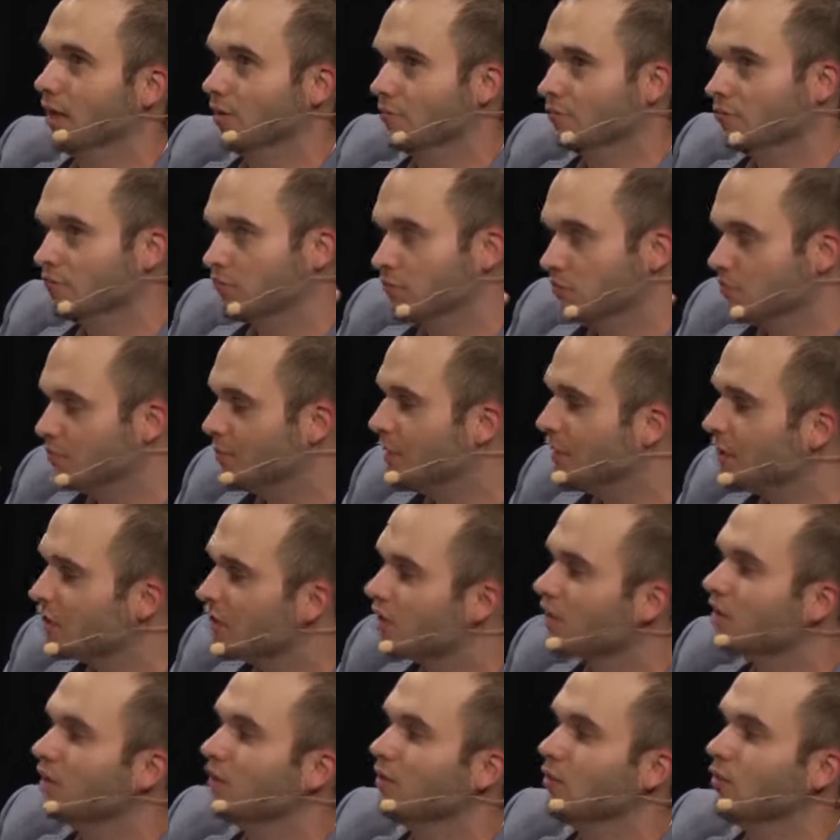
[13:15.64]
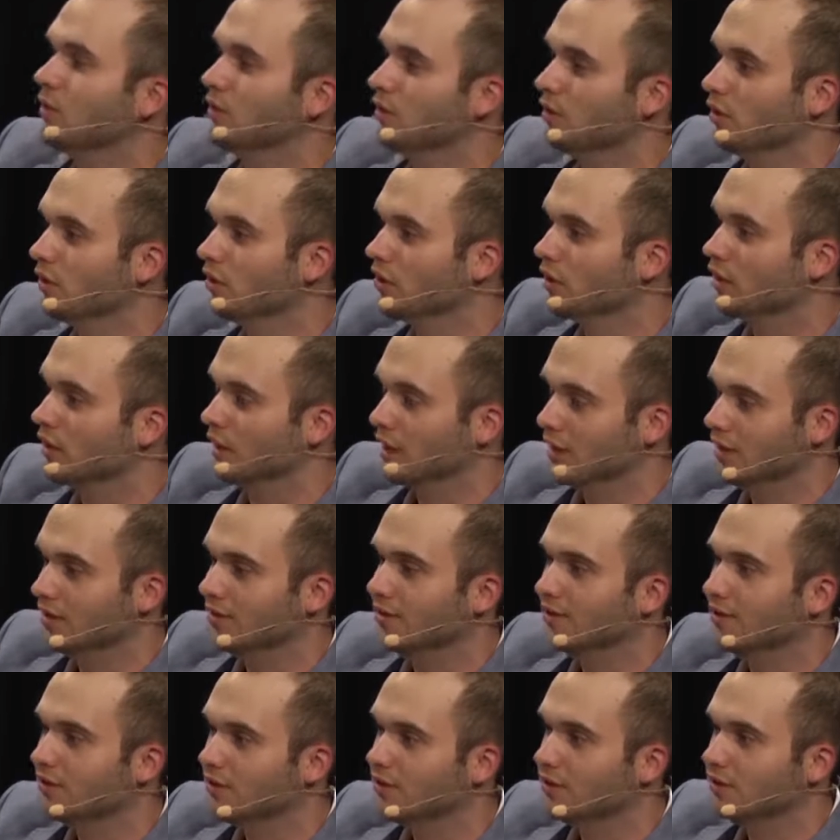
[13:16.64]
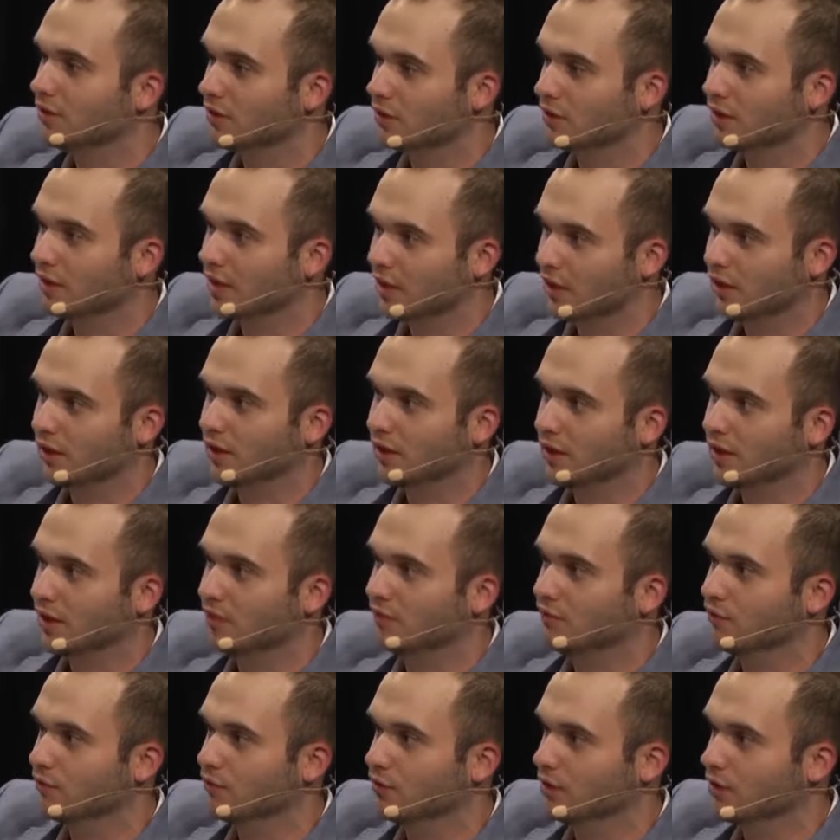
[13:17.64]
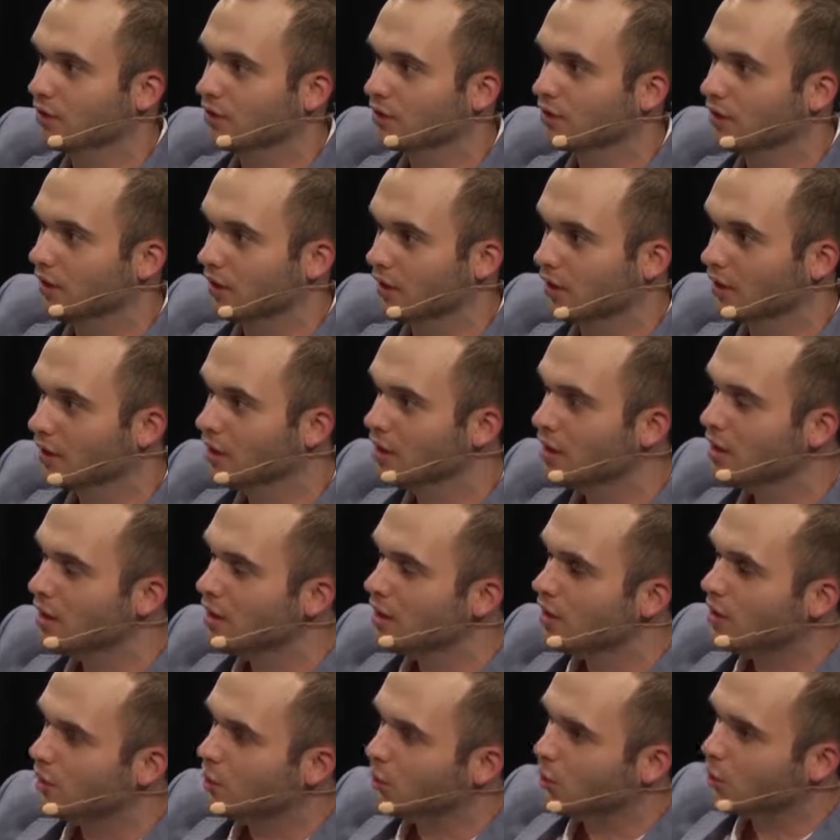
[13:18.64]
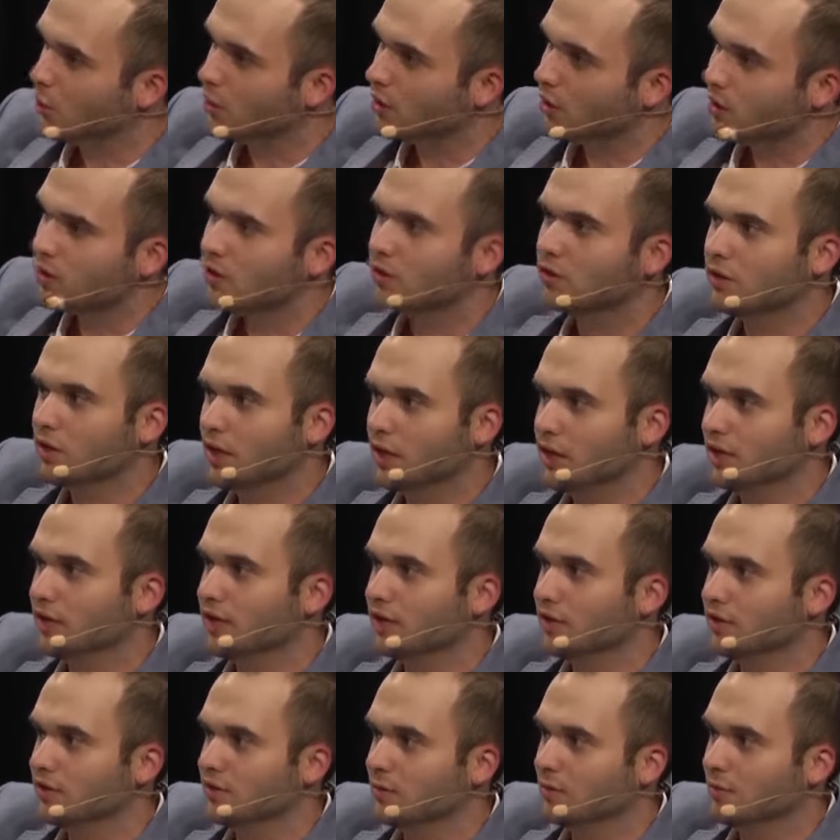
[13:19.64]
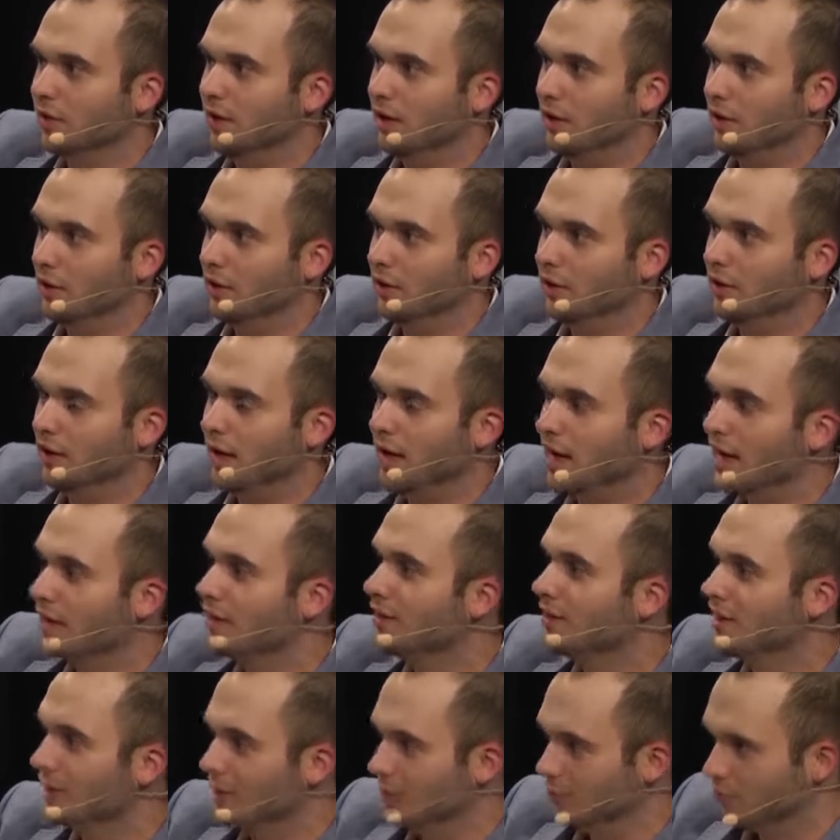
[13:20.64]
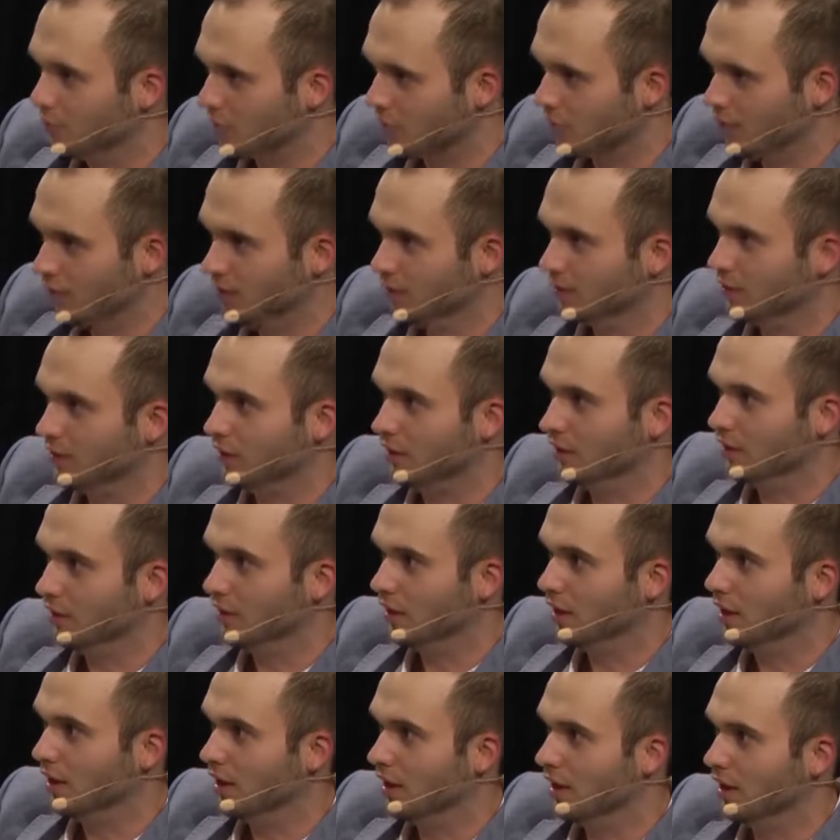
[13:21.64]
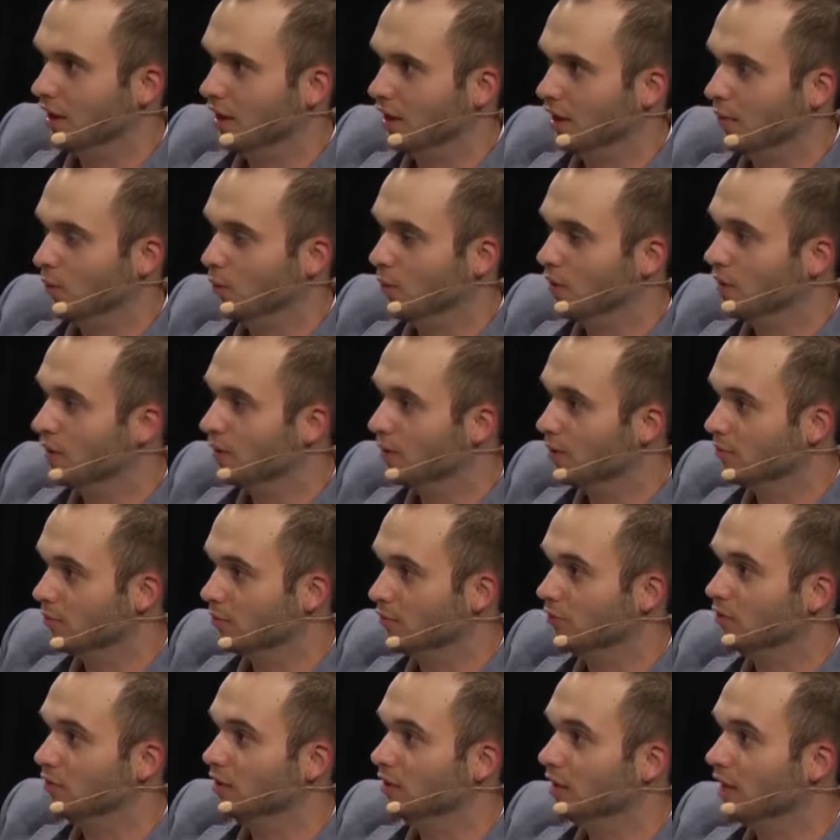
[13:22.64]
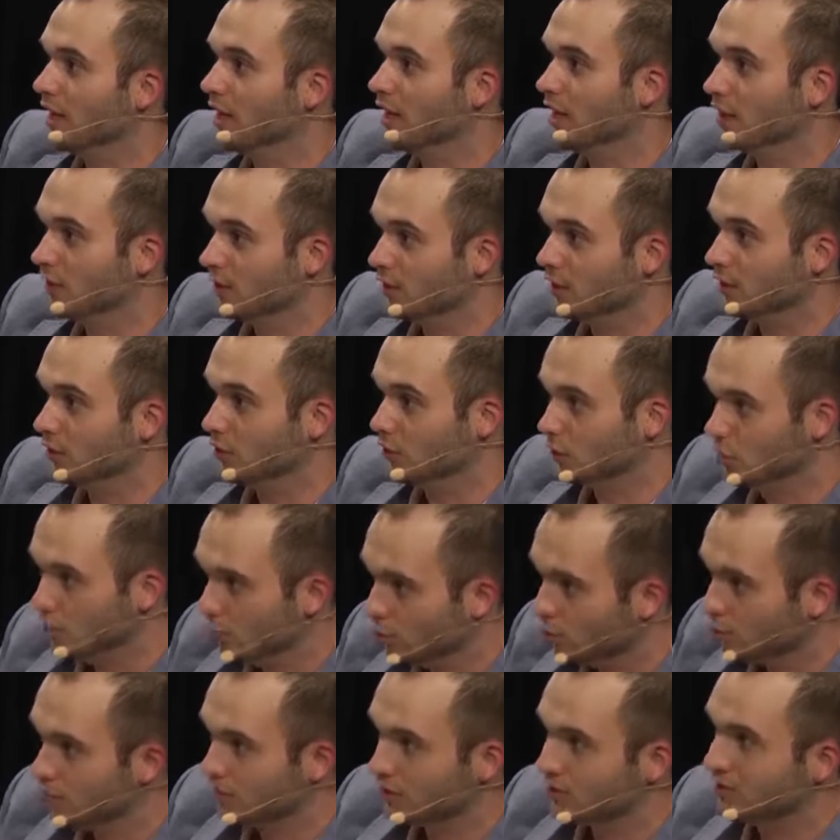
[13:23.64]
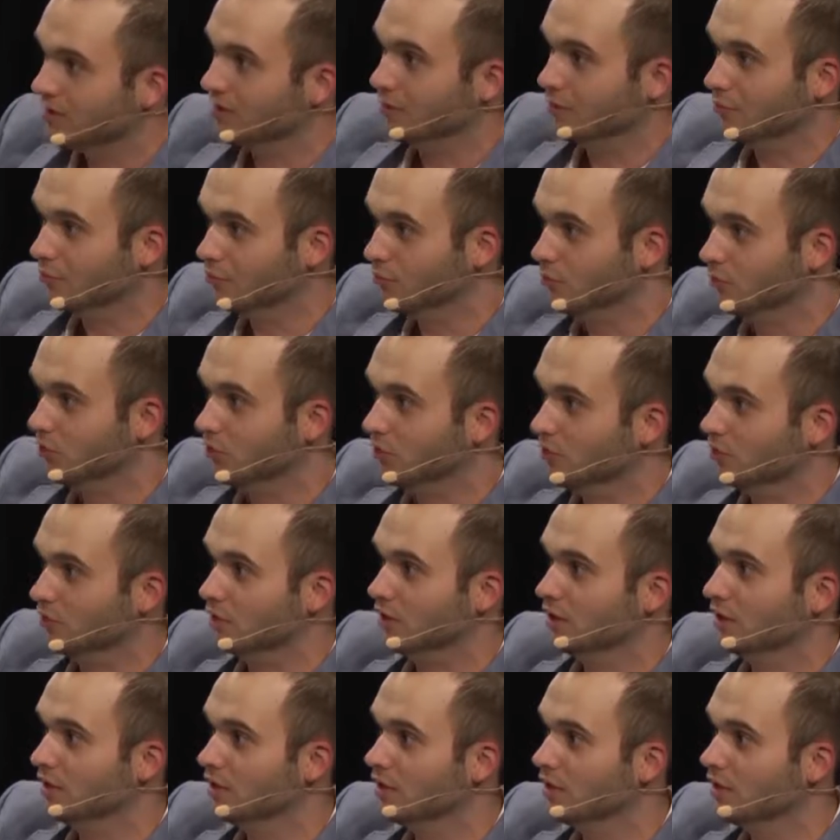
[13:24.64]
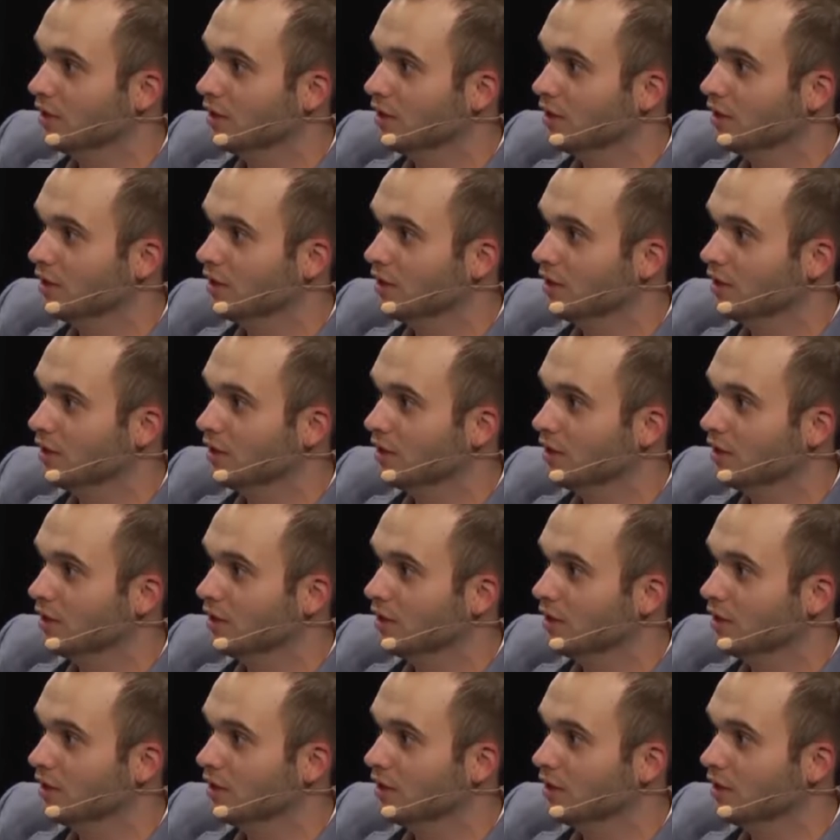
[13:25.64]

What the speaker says: especially when you're looking at digital healthcare for your son. What are your ideas about handling privacy when it comes to the data that your son produces?